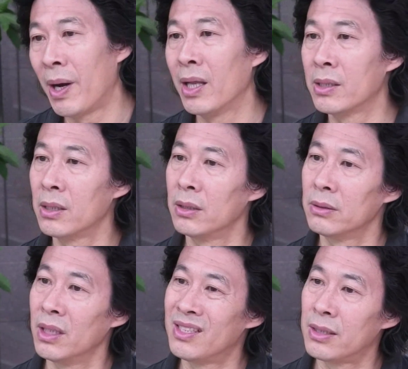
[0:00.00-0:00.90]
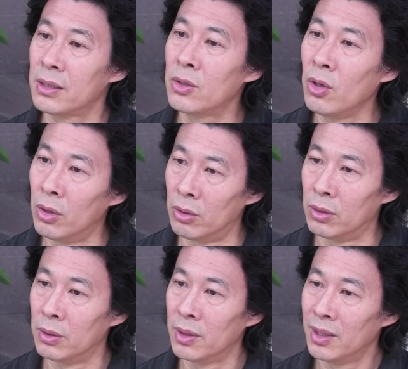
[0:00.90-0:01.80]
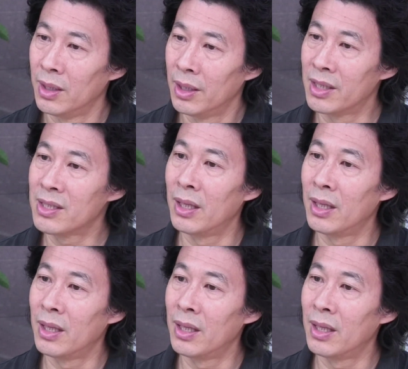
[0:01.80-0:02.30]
but it's still, there's